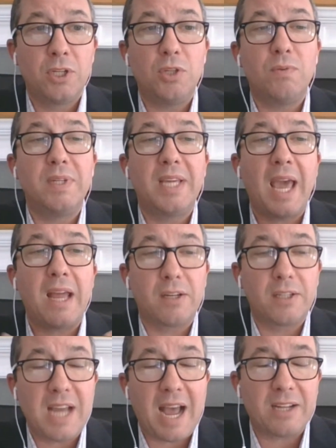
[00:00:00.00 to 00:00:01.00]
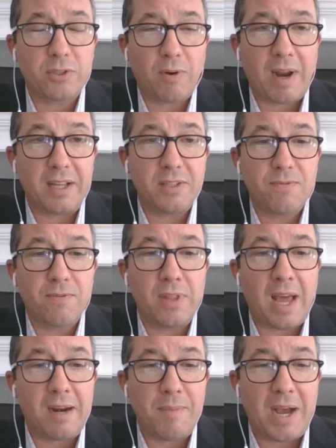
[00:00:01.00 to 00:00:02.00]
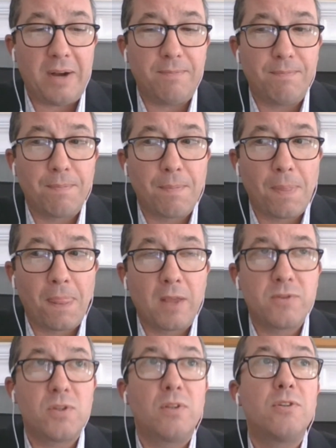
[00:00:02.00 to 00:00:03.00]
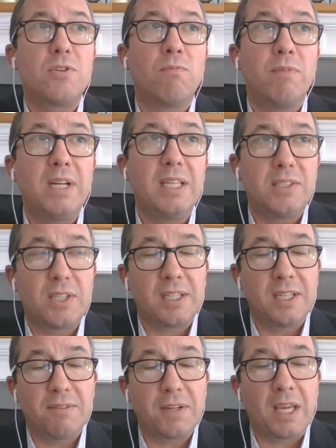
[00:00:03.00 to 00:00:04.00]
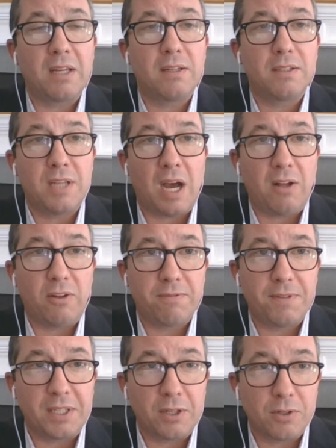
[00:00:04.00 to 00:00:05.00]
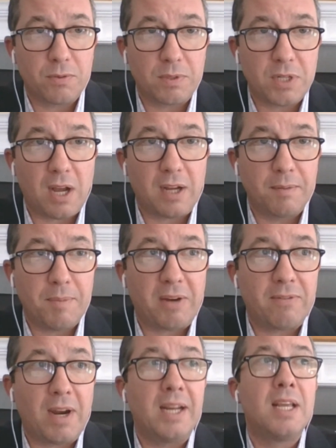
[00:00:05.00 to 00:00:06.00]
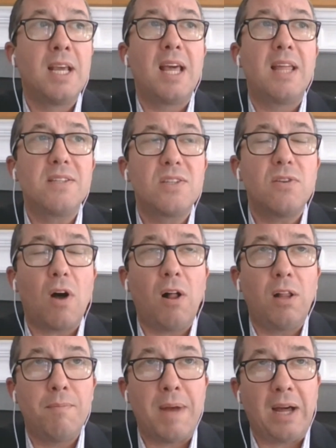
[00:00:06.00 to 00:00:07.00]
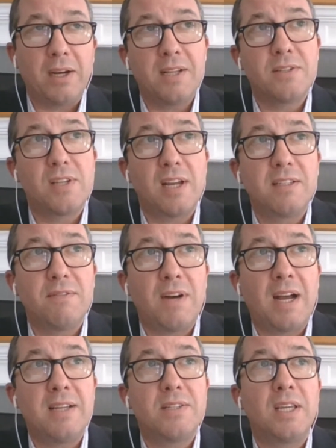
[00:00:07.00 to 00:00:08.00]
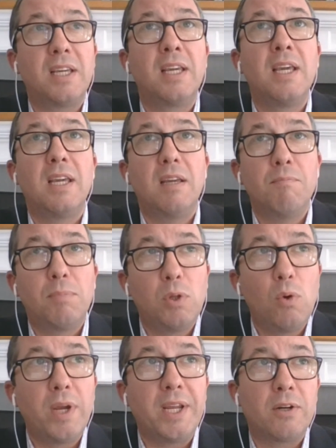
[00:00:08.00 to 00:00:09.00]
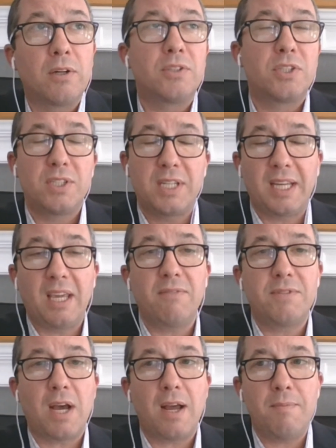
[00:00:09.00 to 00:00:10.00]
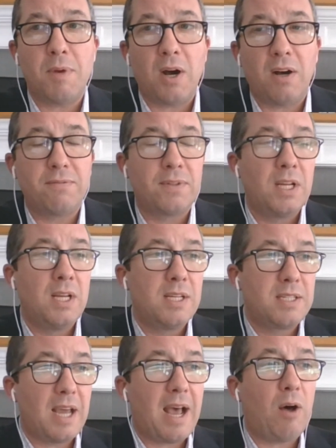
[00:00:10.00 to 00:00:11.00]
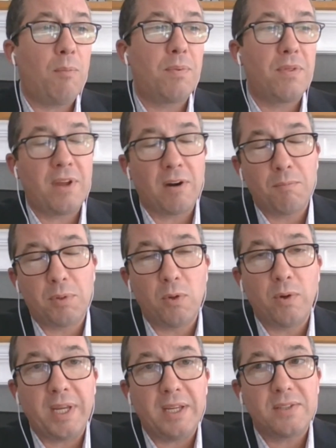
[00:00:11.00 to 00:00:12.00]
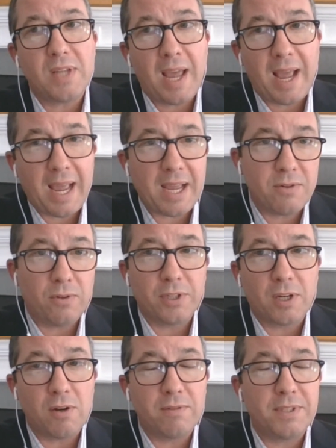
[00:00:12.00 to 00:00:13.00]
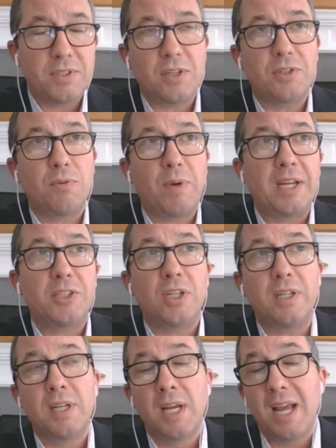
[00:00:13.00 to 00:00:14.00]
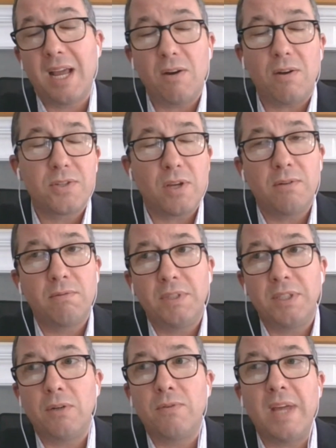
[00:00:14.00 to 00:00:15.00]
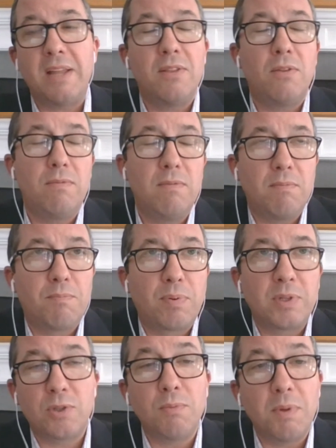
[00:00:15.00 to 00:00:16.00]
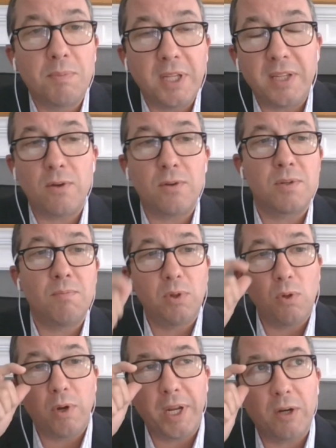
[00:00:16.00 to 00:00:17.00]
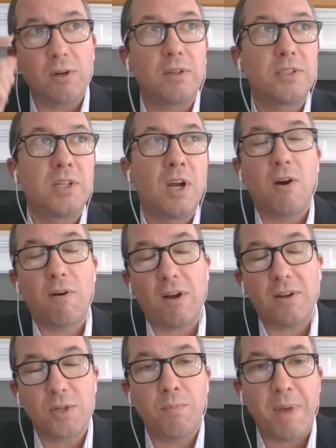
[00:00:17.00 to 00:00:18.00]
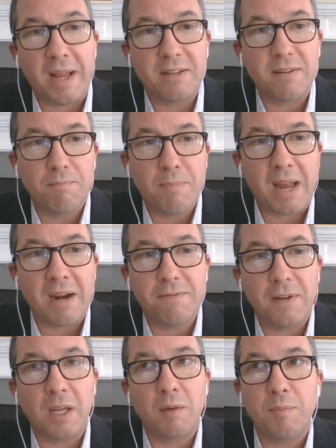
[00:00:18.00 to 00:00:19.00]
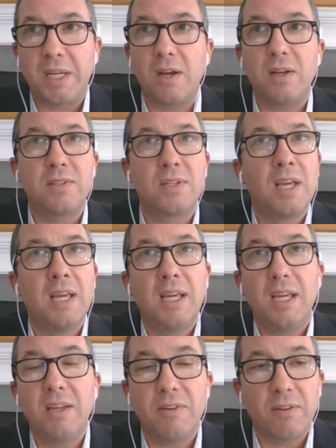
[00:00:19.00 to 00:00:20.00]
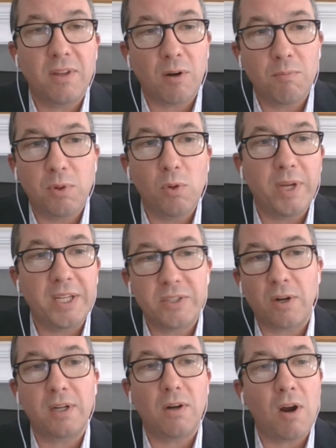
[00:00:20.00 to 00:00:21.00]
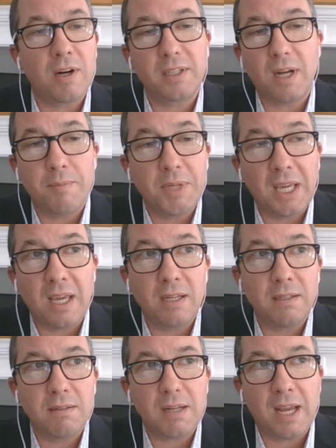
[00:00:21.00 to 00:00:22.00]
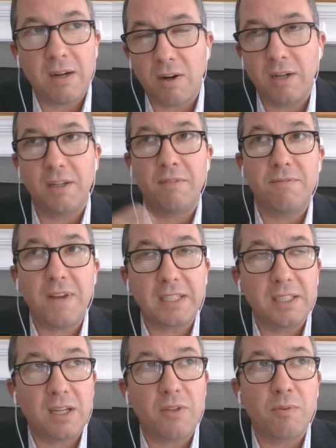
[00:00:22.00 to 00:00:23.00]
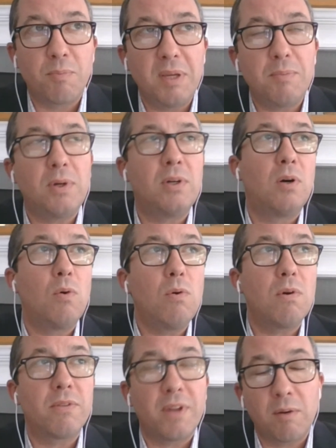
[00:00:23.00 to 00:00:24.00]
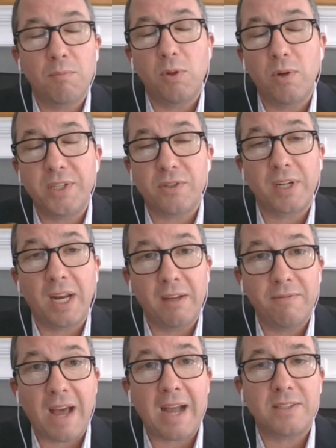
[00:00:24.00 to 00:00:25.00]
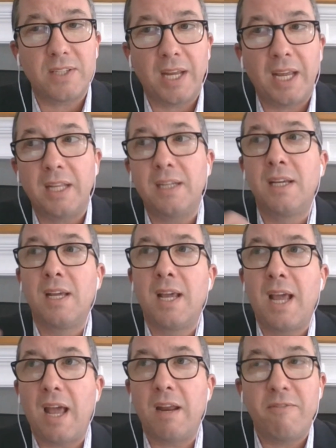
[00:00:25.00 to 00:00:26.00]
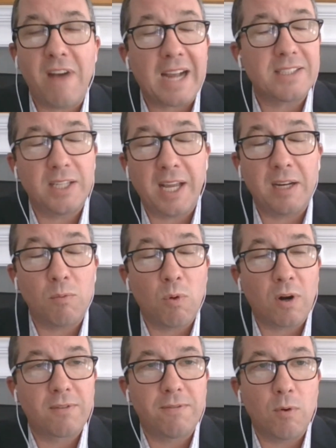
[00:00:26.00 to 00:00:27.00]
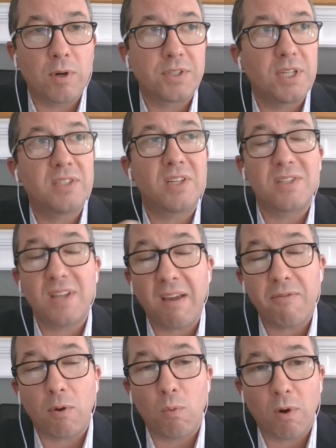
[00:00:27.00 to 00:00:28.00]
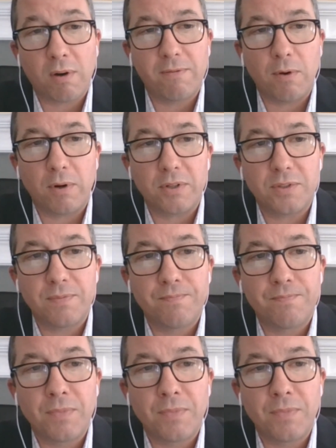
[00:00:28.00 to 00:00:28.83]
You can get tax credits for that amount. So those are really significant dollar figures we're talking about, right? And this is all about incentivizing employers to give time off to help their employees handle the COVID situation. And also, you know, then presumably those employers are also bent benefiting because either their employees aren't, aren't coming in and aren't infecting other people, or their employees are getting vaccinated, and a vaccinated workforce is a safer workforce.